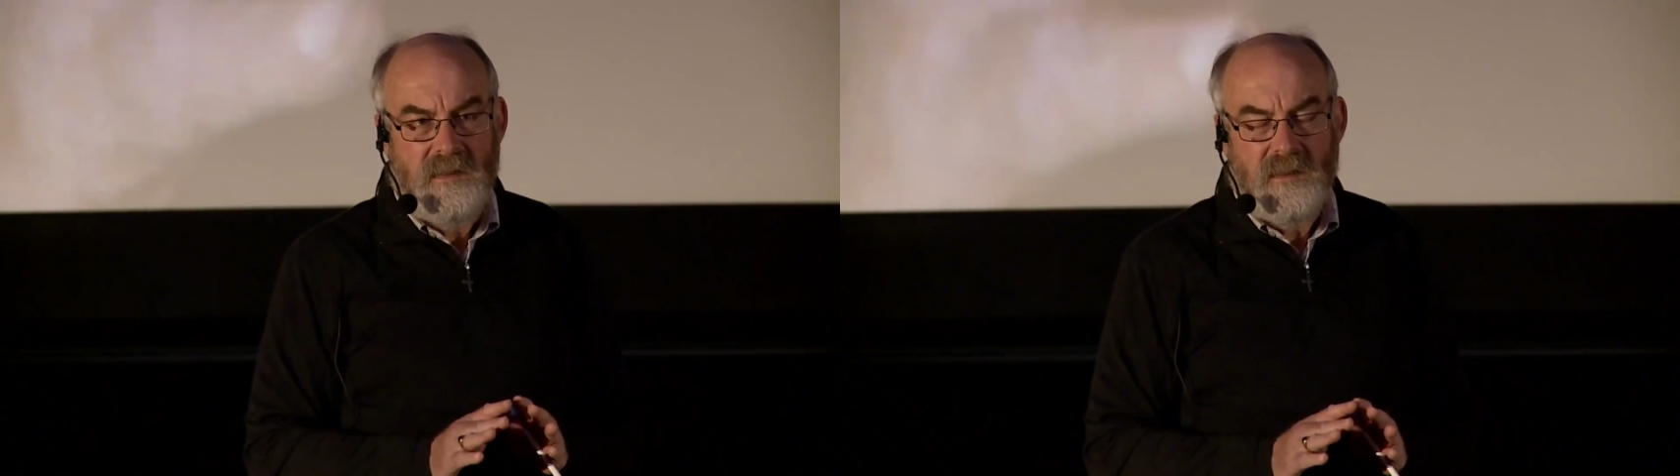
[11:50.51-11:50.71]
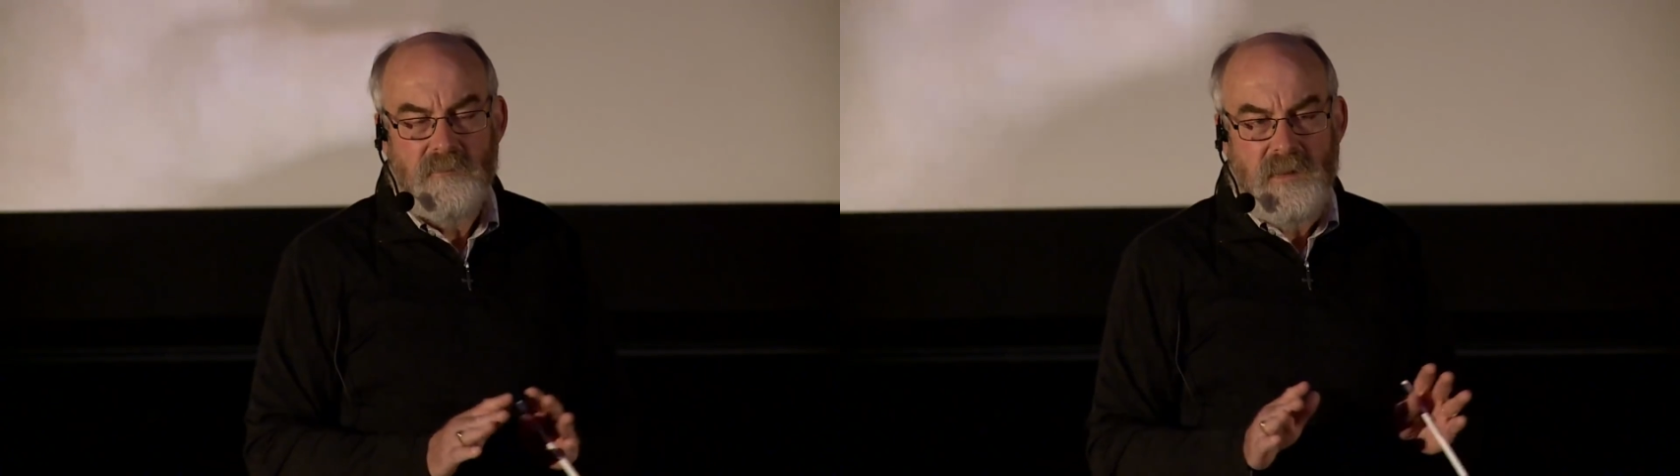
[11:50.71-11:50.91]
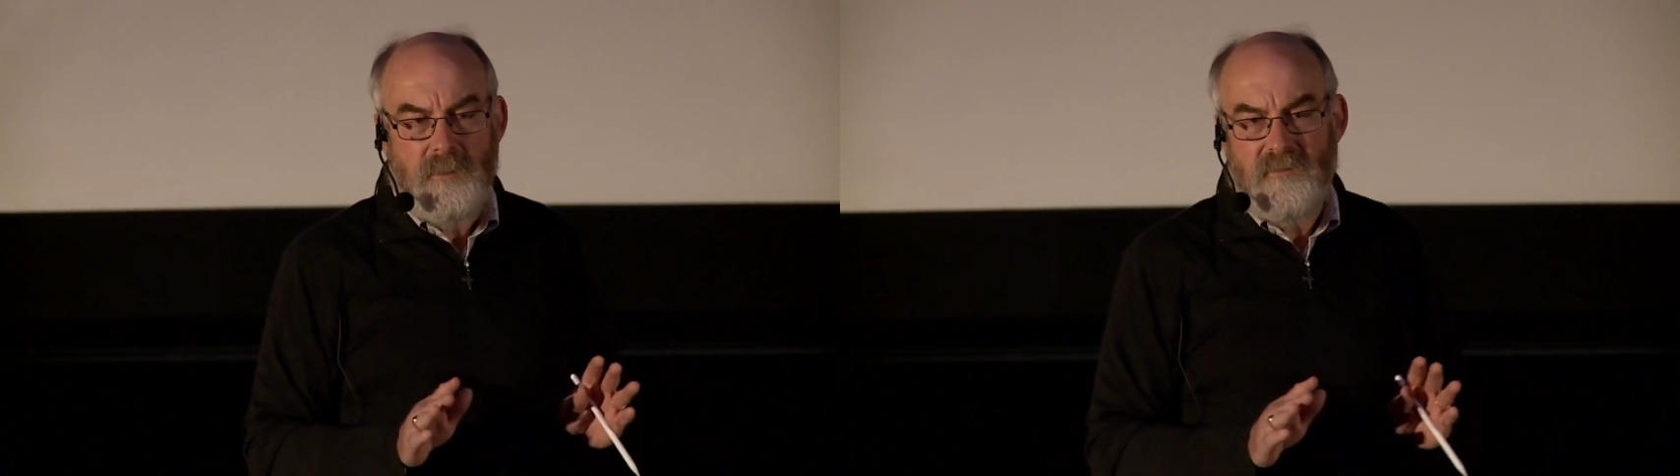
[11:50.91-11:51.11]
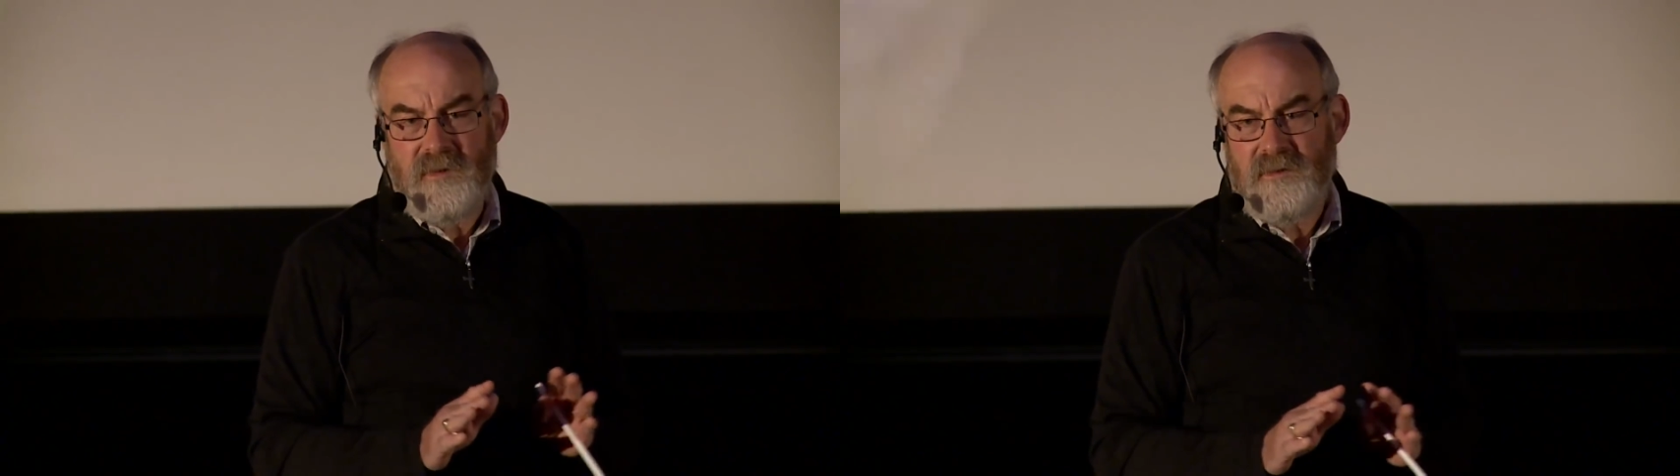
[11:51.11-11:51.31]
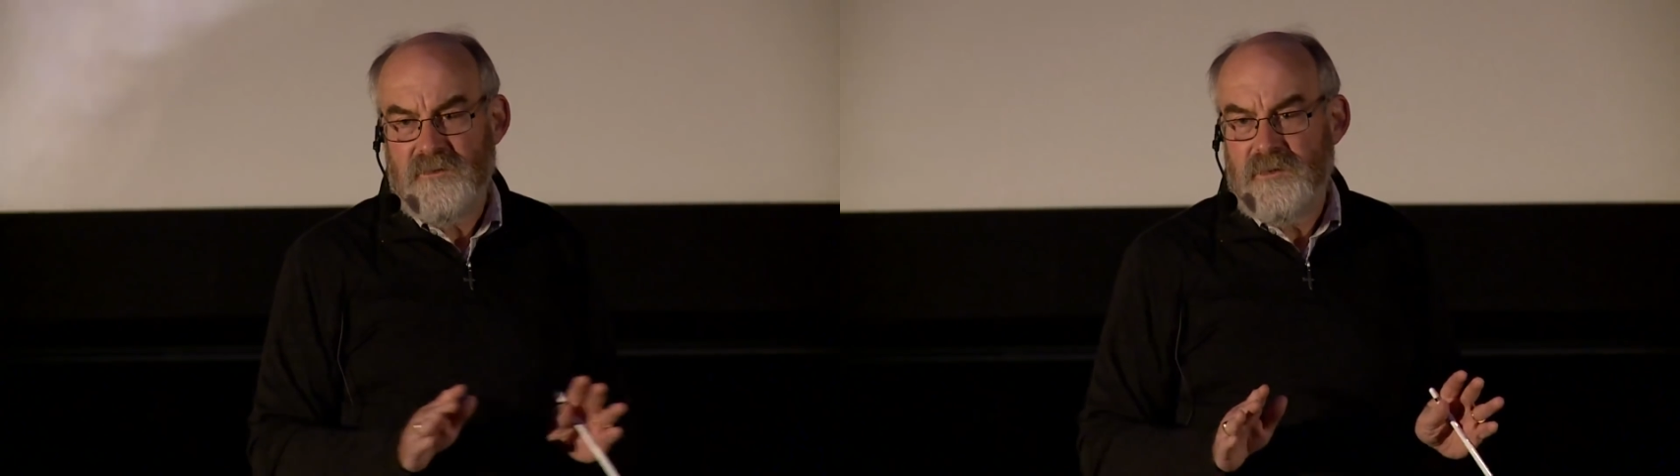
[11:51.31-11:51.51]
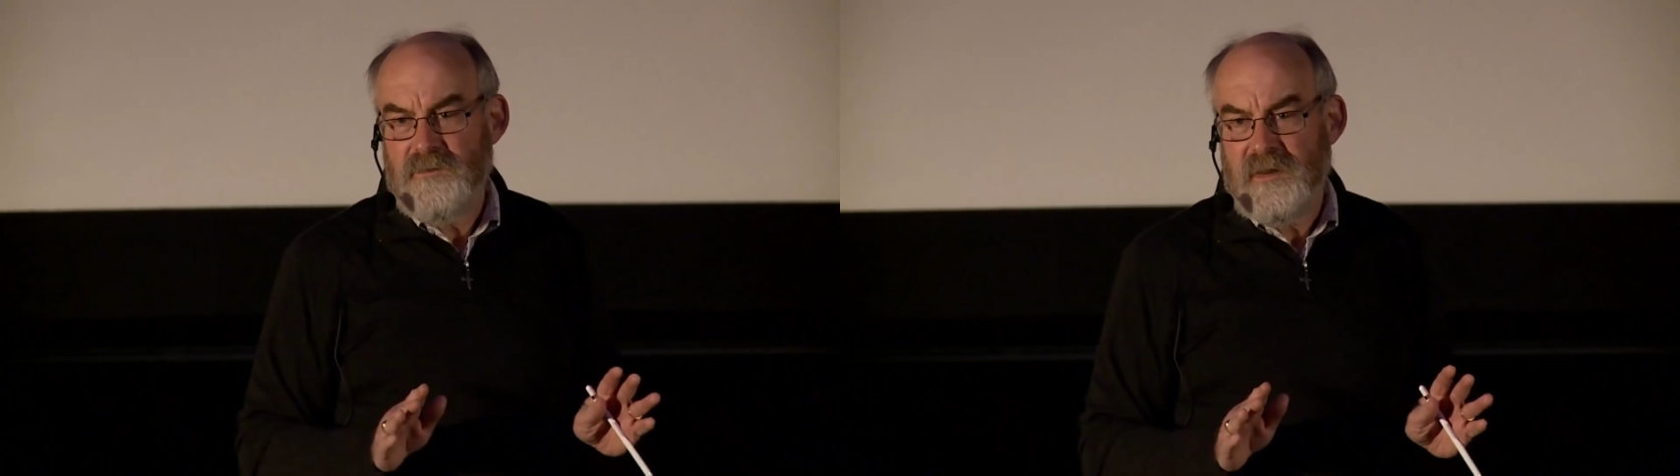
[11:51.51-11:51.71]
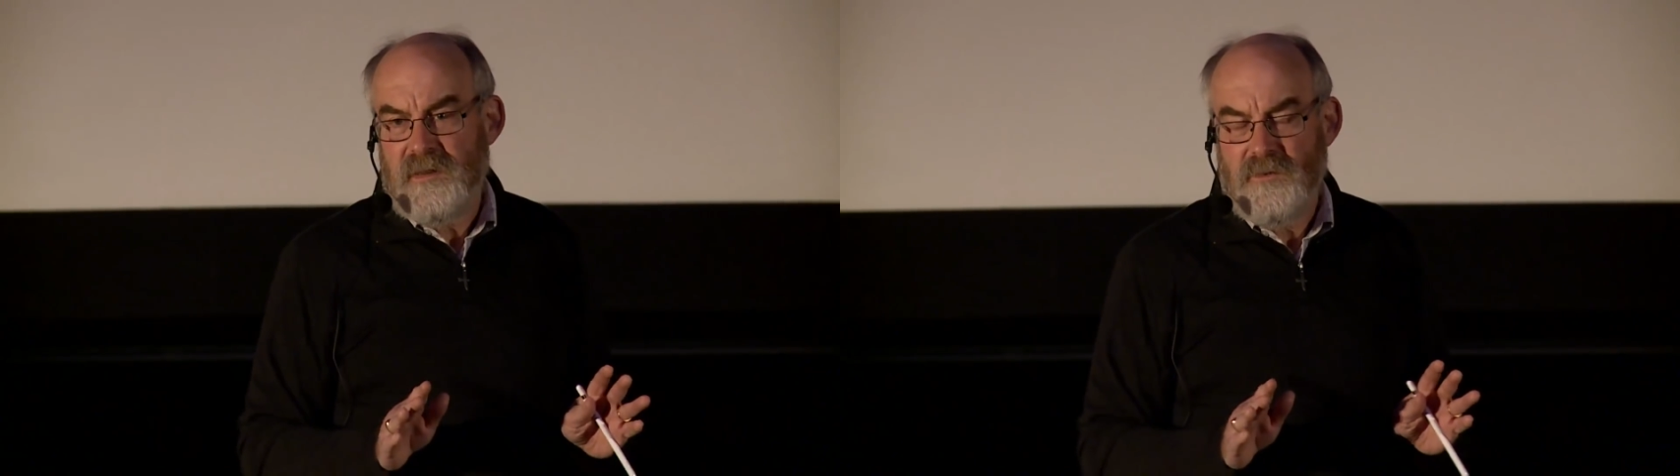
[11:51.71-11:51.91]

and people running 2-day